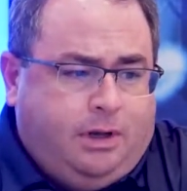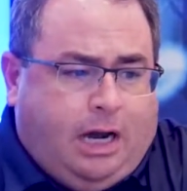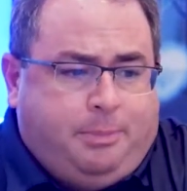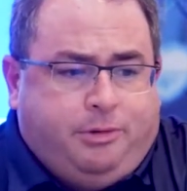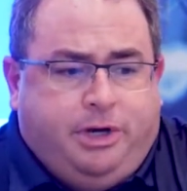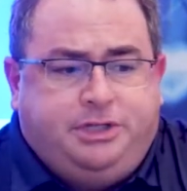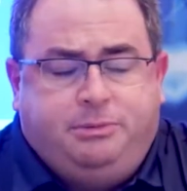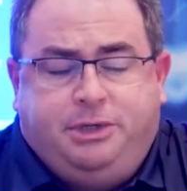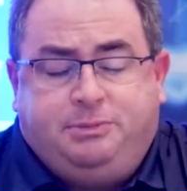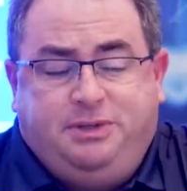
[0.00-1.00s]

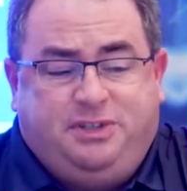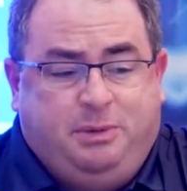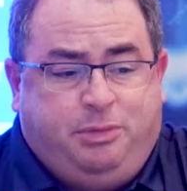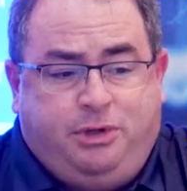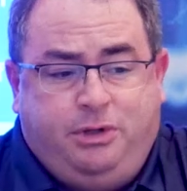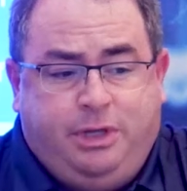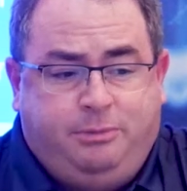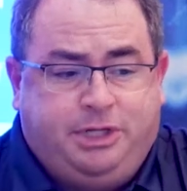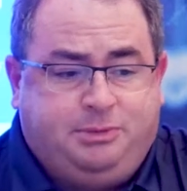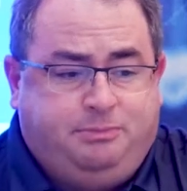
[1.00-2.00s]
Operation must be simple. It
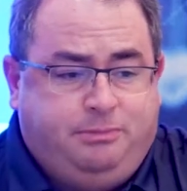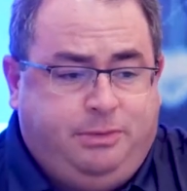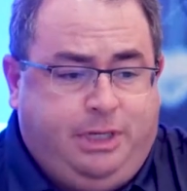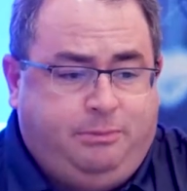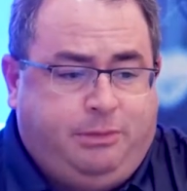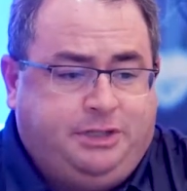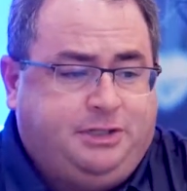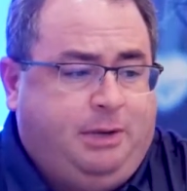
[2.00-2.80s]
must